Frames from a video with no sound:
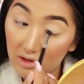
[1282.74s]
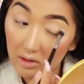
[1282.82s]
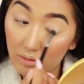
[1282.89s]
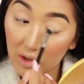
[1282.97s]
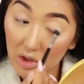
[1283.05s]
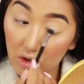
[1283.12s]

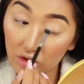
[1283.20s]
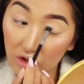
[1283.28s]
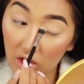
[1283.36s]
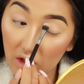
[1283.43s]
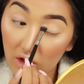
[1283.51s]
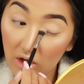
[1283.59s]
Oh my god,
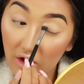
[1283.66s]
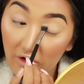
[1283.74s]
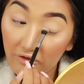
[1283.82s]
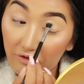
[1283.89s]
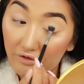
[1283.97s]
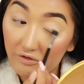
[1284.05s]
the
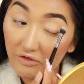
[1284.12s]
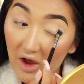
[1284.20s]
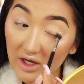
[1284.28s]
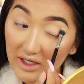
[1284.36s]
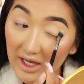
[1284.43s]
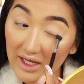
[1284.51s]

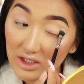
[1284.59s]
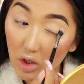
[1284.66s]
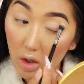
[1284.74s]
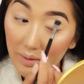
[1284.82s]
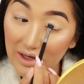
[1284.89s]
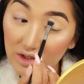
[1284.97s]
fucking
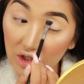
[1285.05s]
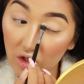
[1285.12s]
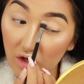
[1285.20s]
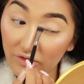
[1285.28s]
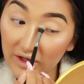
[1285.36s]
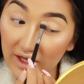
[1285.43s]
doorbell's going off